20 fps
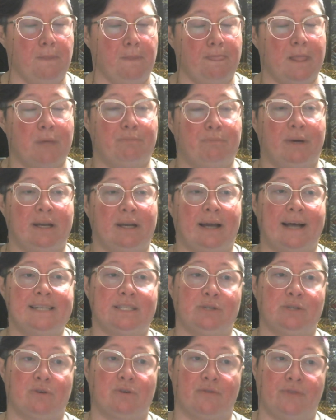But
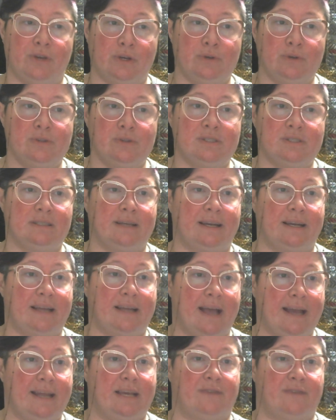Isaac refused to let
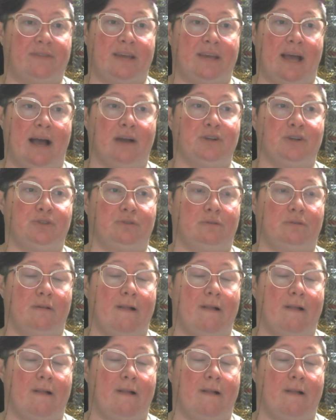any of the actual